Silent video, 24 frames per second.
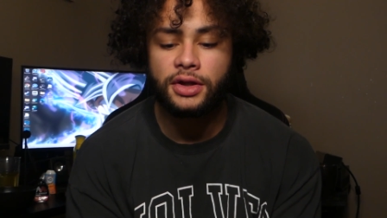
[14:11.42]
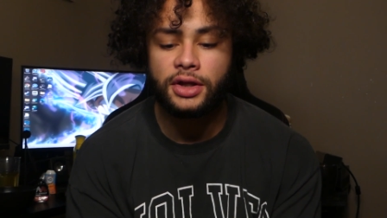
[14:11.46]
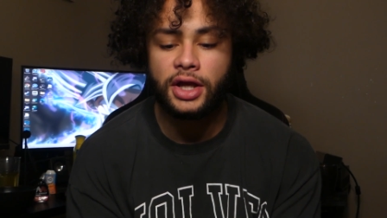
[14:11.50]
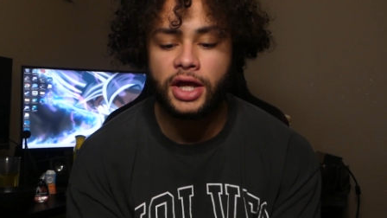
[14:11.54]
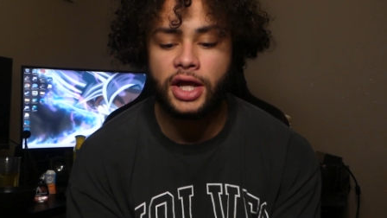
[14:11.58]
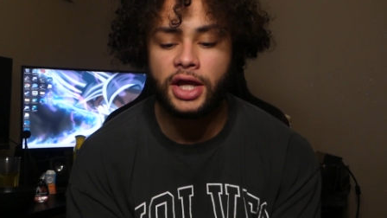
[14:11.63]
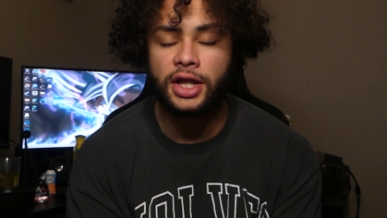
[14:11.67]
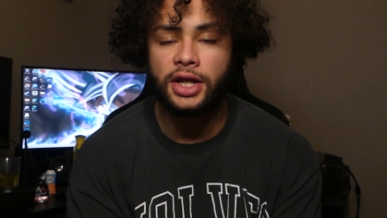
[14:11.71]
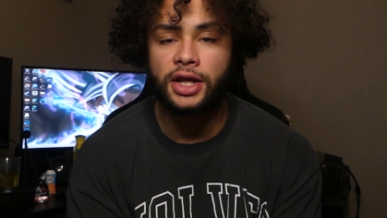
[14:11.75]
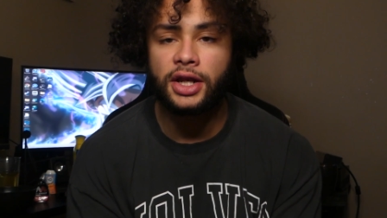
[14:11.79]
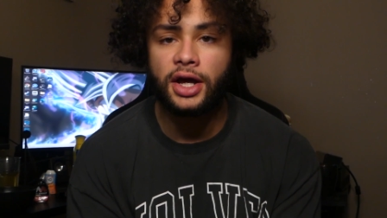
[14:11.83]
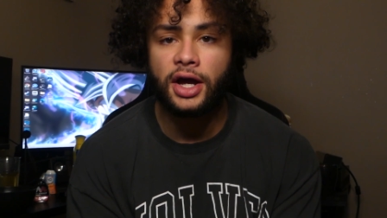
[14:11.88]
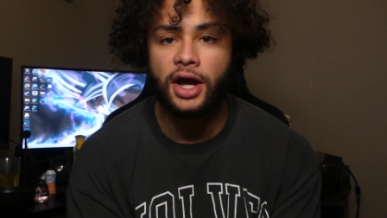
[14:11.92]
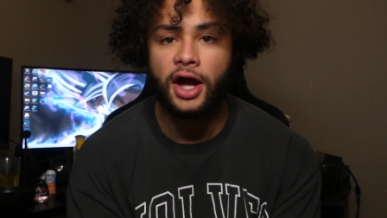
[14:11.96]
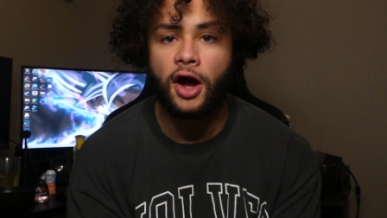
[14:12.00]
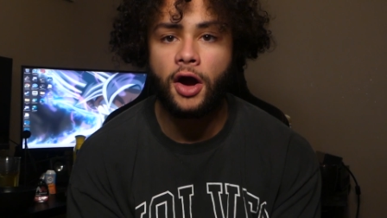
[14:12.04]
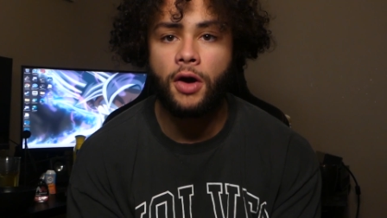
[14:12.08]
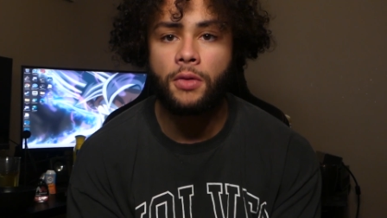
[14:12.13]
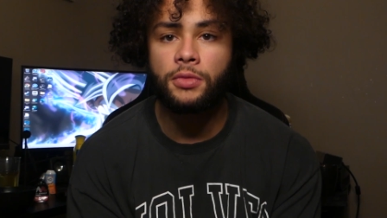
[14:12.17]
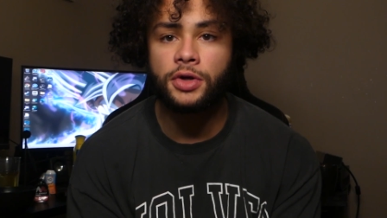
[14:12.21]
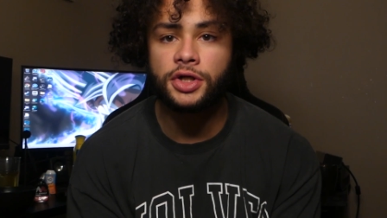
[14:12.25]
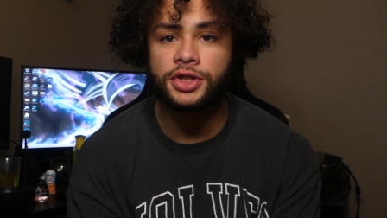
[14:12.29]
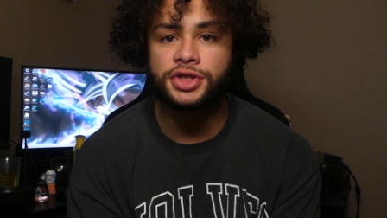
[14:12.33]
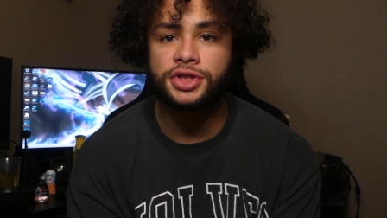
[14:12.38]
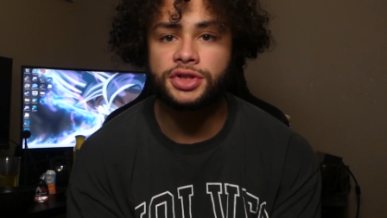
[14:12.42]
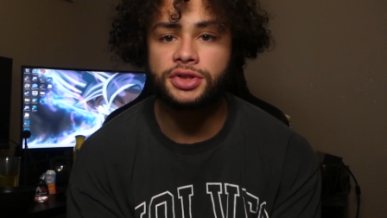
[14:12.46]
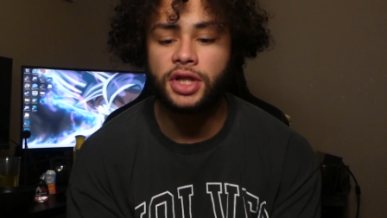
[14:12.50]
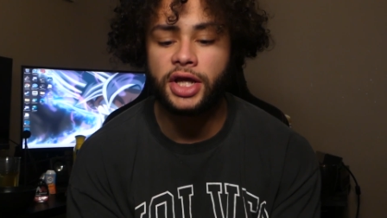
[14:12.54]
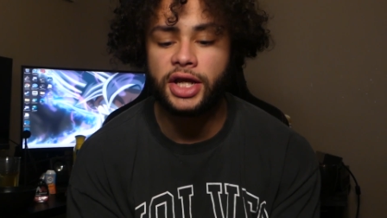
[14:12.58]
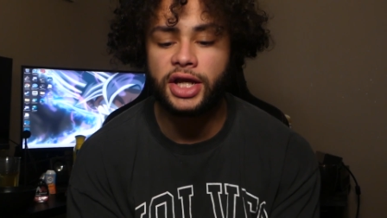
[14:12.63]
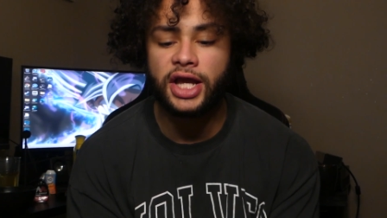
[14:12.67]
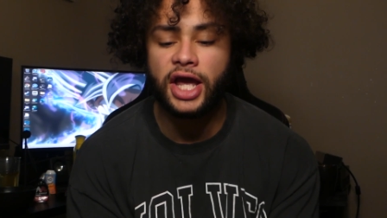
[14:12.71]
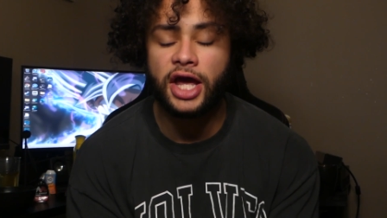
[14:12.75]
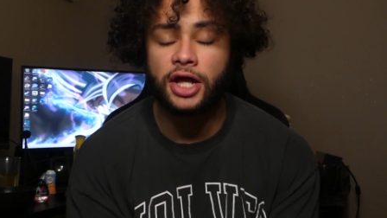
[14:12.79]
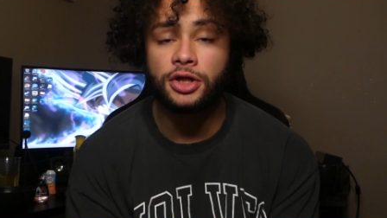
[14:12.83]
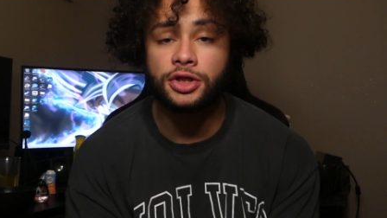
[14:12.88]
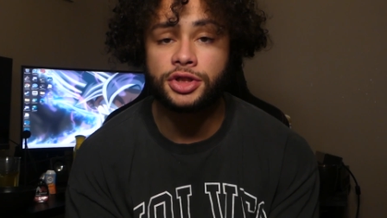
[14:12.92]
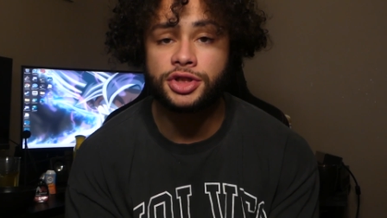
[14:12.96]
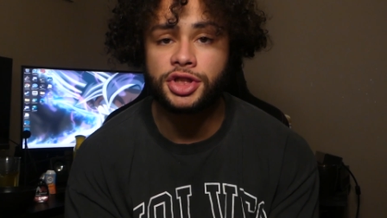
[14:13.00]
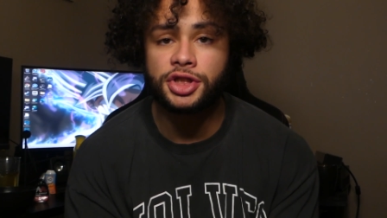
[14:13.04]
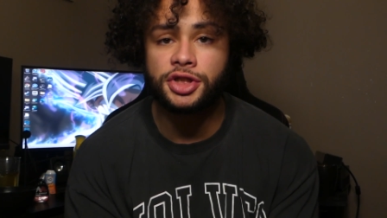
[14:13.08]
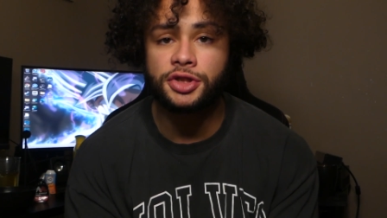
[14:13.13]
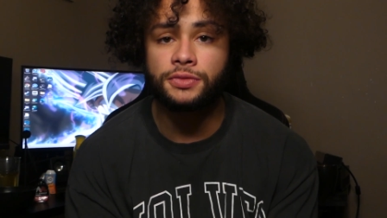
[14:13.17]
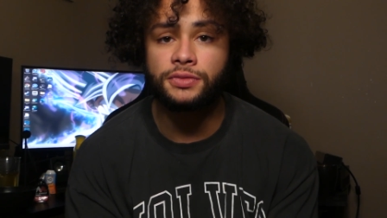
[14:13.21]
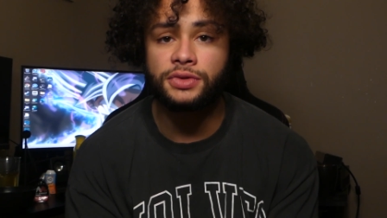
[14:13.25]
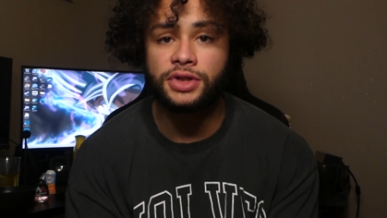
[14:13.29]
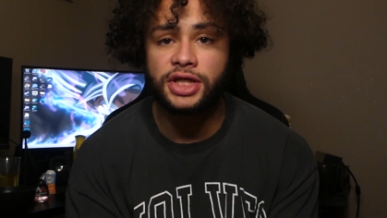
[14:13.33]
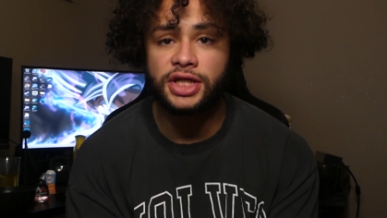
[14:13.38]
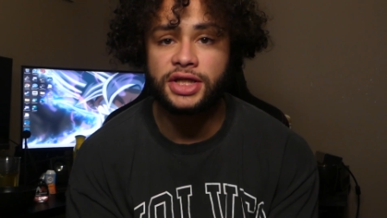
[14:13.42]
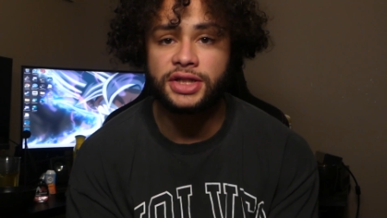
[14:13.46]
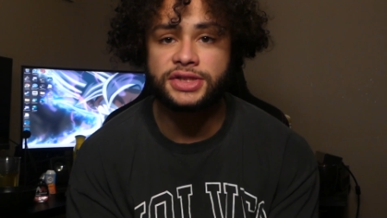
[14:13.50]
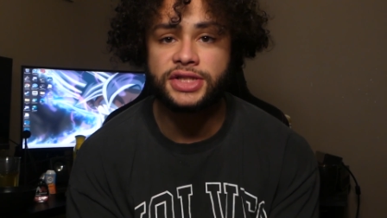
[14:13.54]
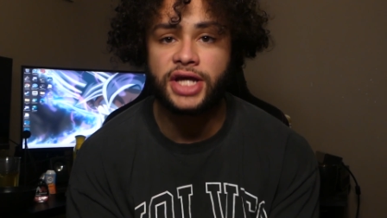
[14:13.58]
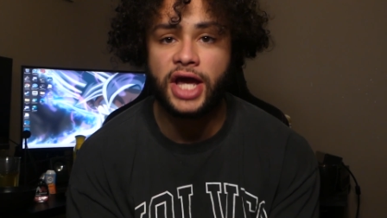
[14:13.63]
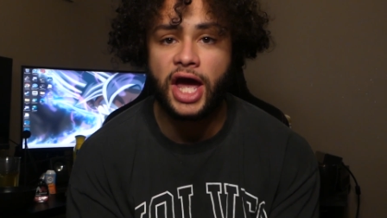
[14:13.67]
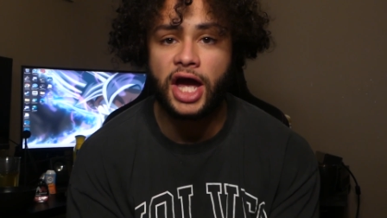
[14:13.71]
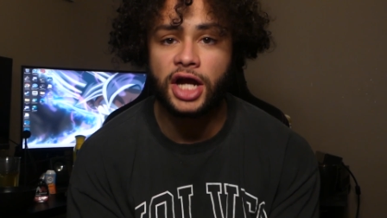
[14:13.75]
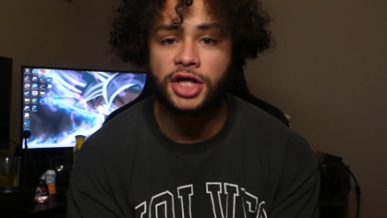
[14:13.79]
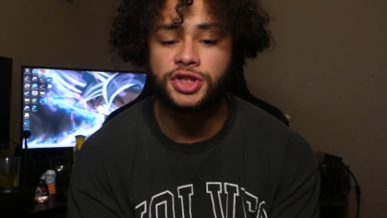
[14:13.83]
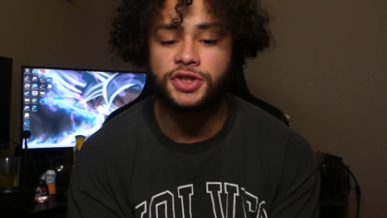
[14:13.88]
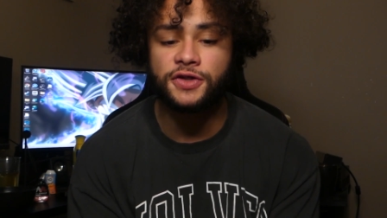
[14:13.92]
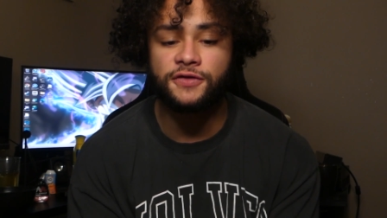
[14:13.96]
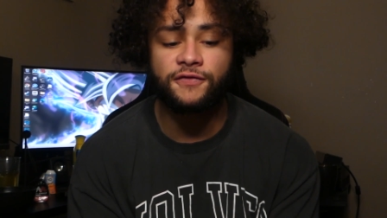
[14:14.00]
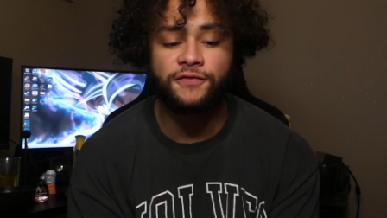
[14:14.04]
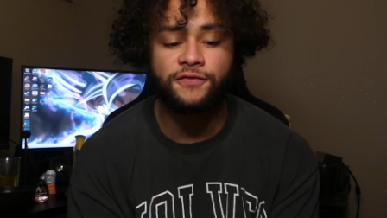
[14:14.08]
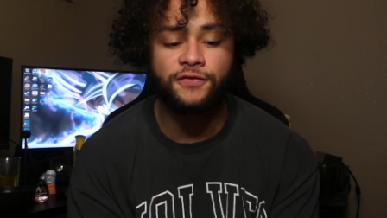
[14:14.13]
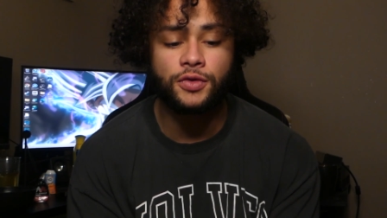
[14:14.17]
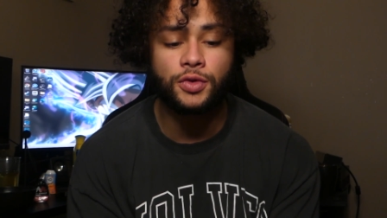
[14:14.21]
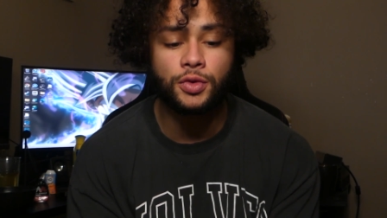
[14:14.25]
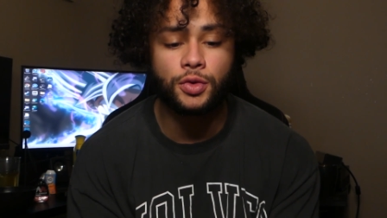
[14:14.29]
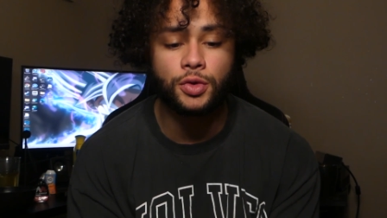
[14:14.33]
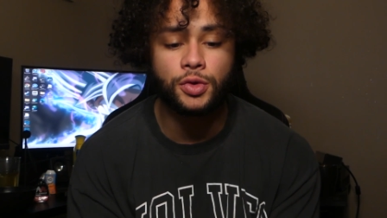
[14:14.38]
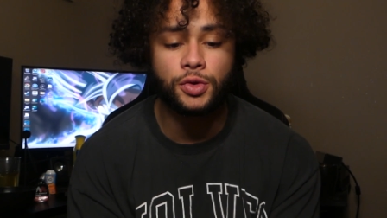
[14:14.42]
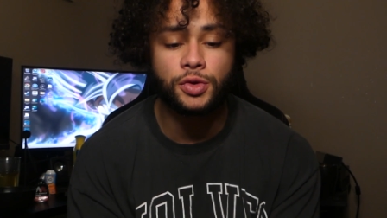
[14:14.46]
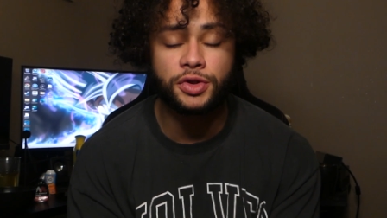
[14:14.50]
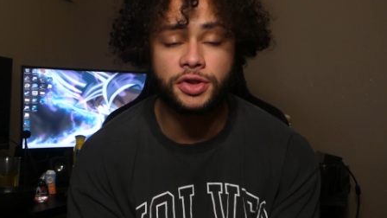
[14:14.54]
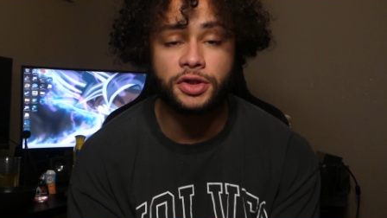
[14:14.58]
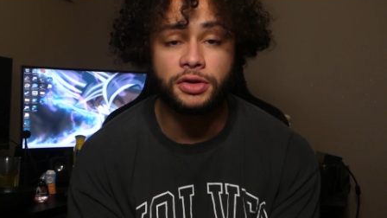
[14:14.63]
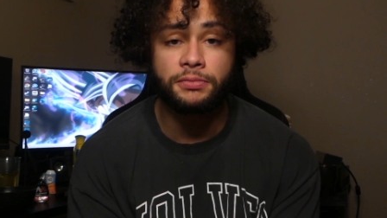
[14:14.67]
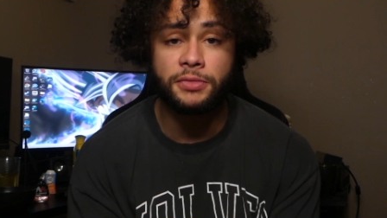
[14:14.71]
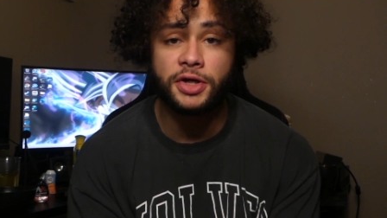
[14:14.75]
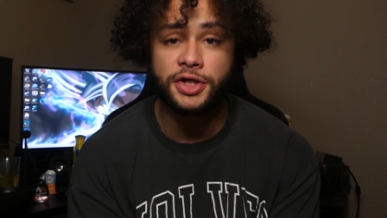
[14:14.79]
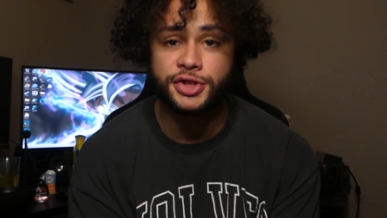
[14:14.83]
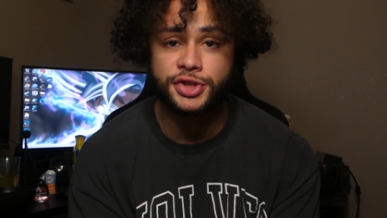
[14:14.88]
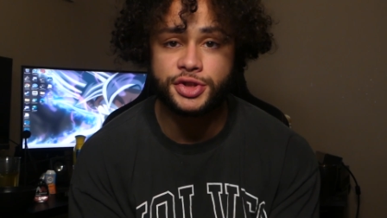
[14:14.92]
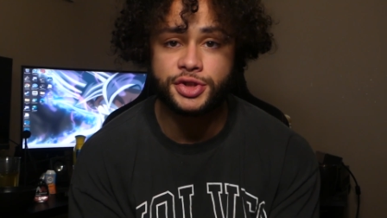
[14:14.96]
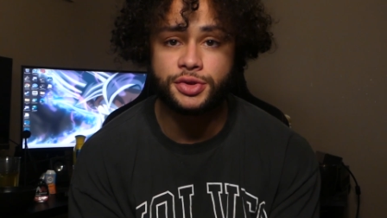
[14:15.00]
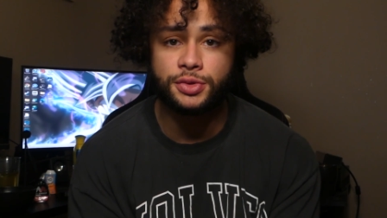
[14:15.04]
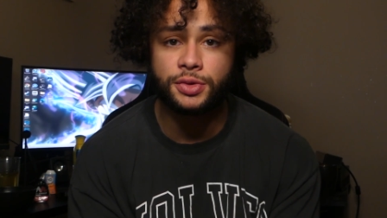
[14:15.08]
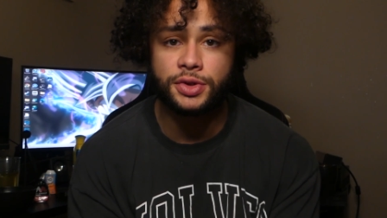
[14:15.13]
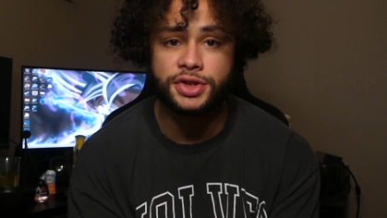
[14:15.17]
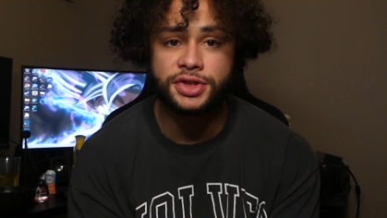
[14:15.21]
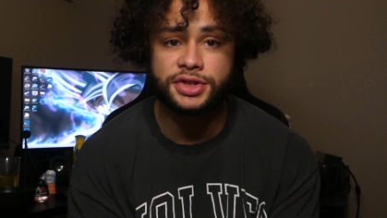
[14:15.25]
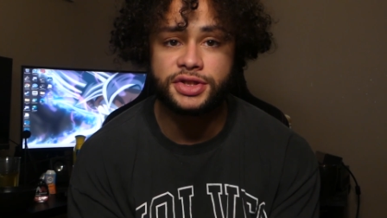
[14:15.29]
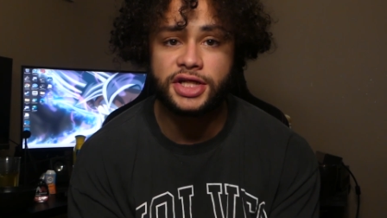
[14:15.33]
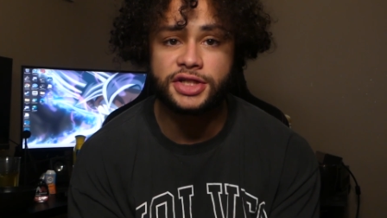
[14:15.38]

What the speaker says: and how much, like, energy you need to actually fuel your muscle source.